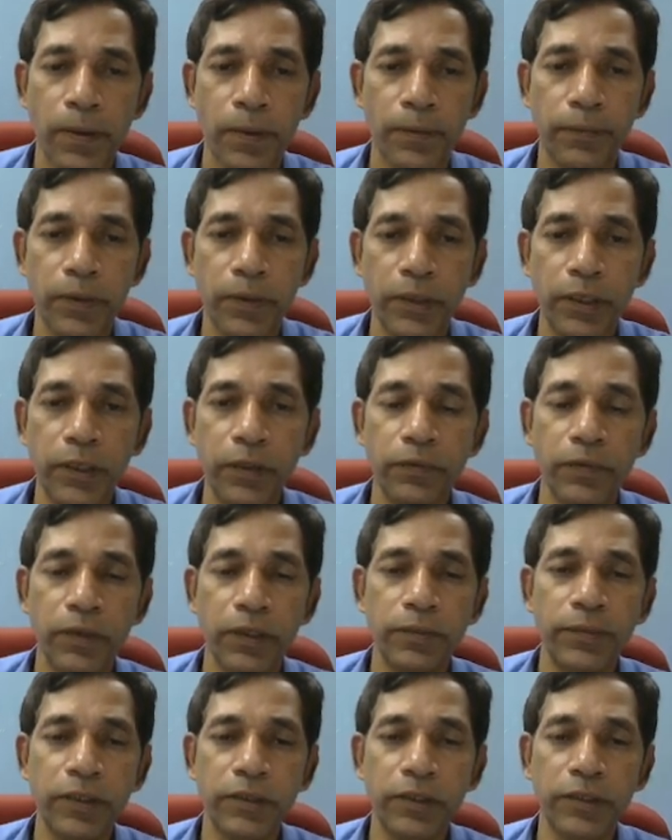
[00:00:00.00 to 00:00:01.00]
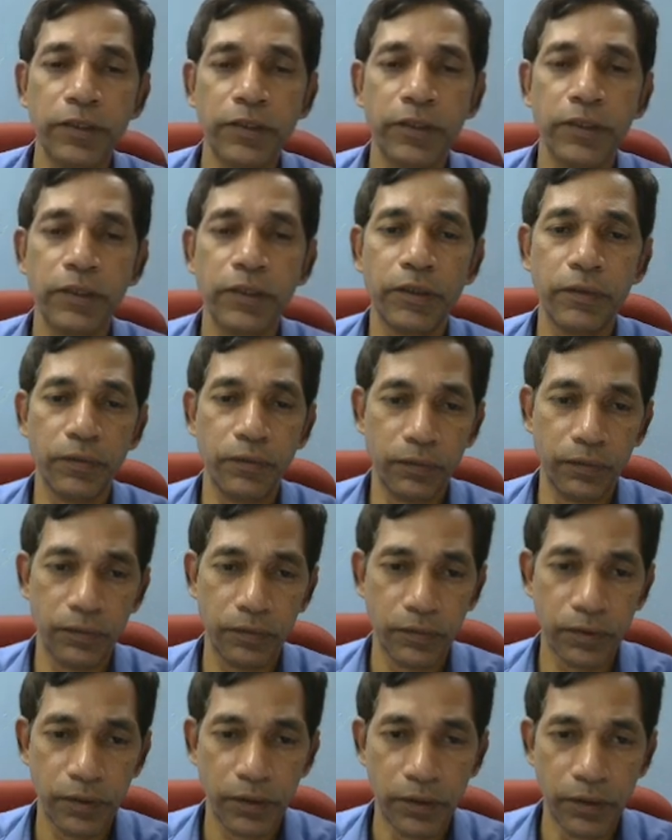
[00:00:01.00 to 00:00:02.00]
We need to eliminate the state Q2.
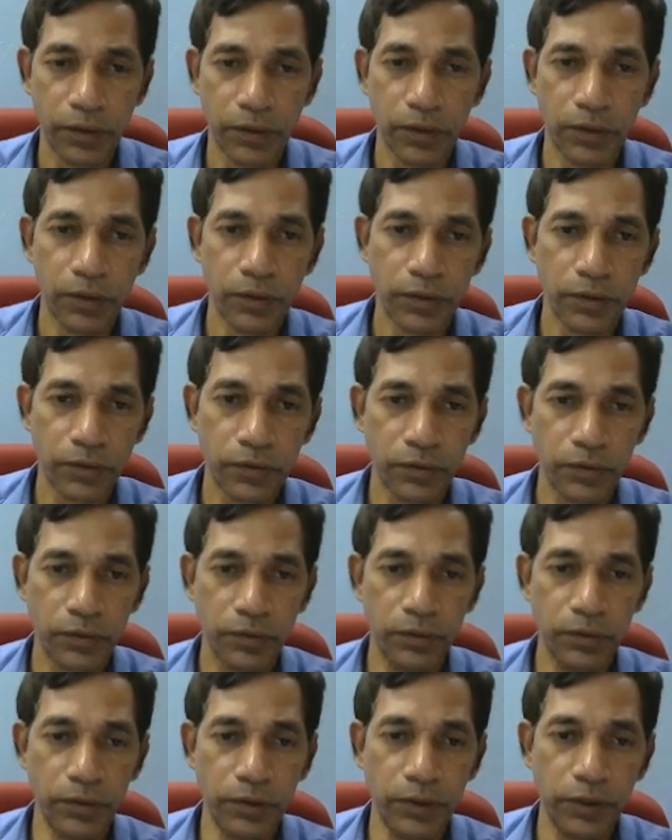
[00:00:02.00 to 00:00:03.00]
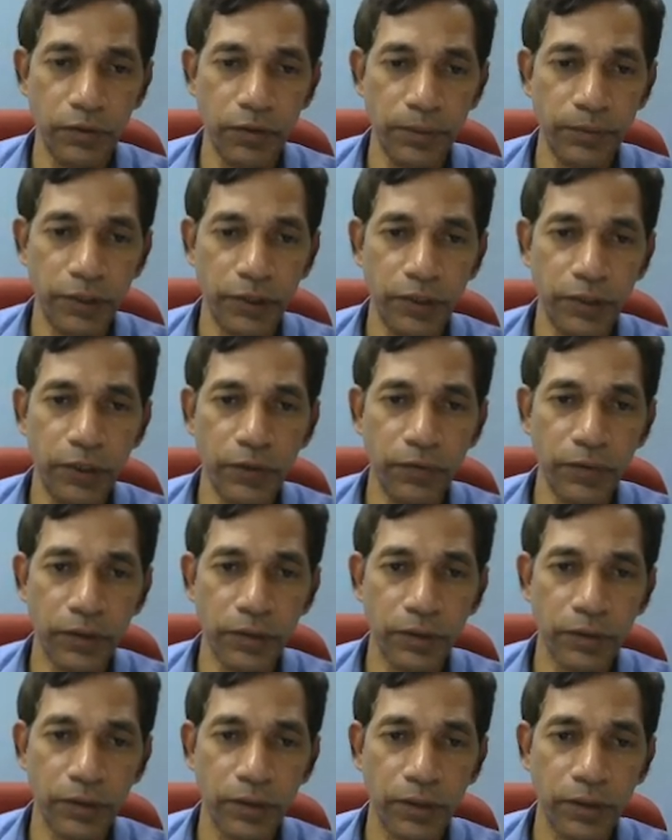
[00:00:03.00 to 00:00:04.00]
So you have the
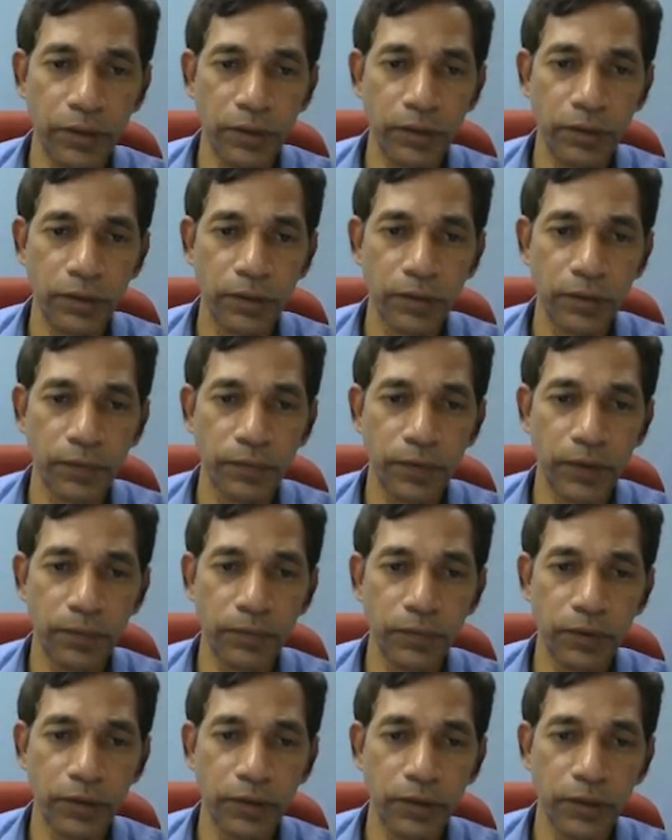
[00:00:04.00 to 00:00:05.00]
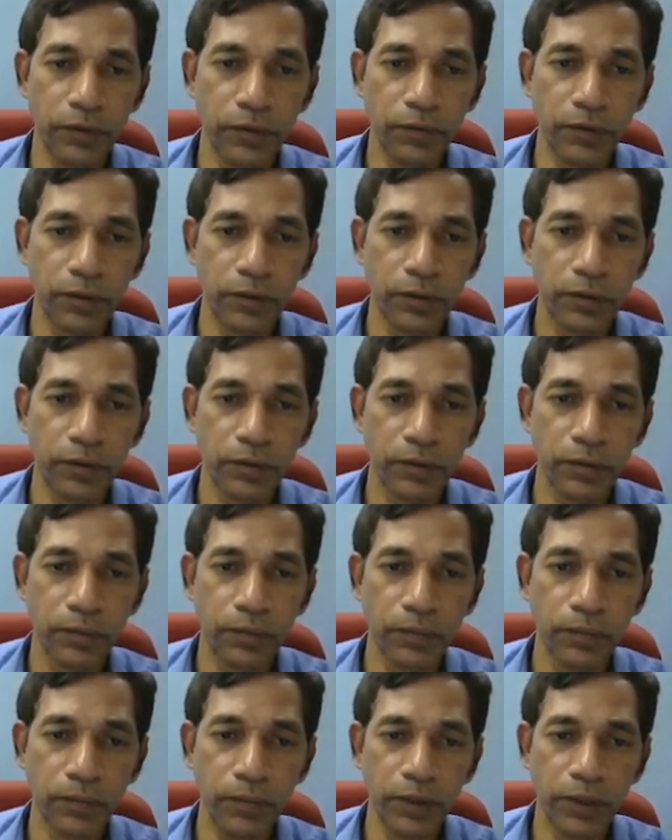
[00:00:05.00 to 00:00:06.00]
Q1, and from the Q1
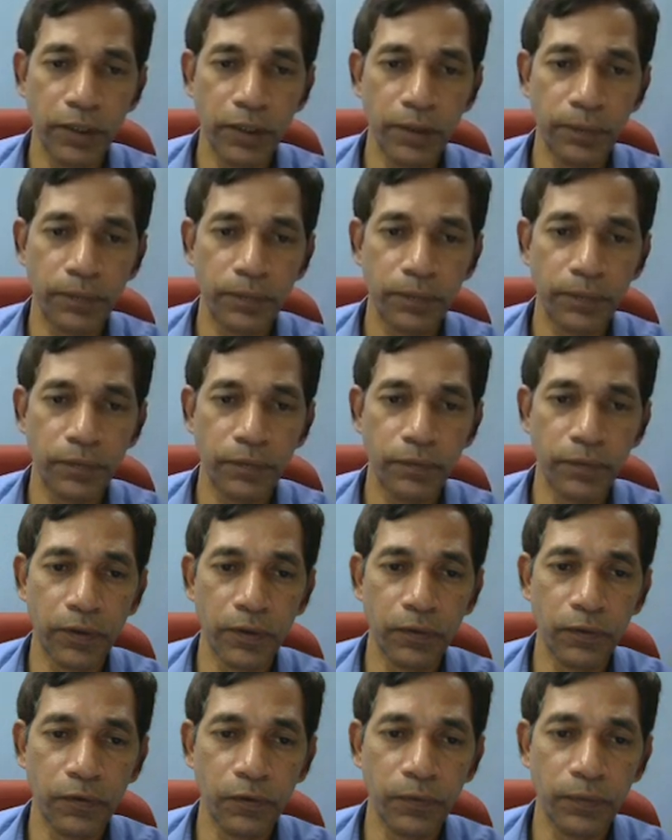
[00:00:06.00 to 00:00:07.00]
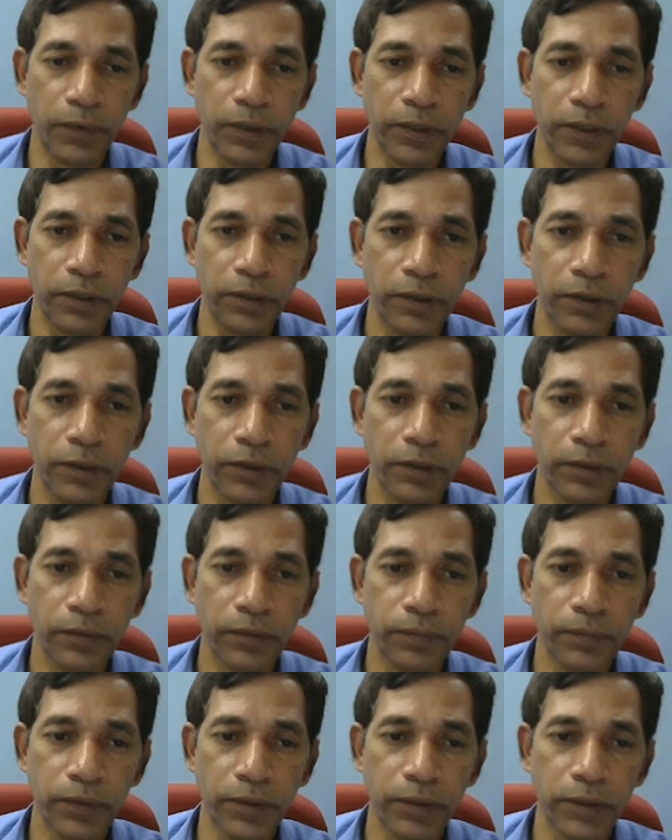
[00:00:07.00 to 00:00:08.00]
we have one loop here,
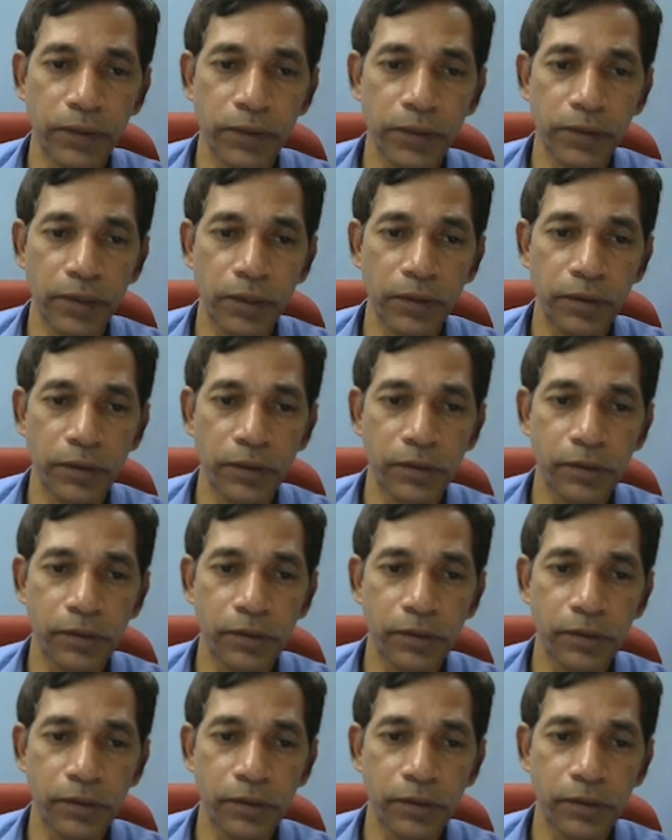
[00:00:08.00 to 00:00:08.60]
which is the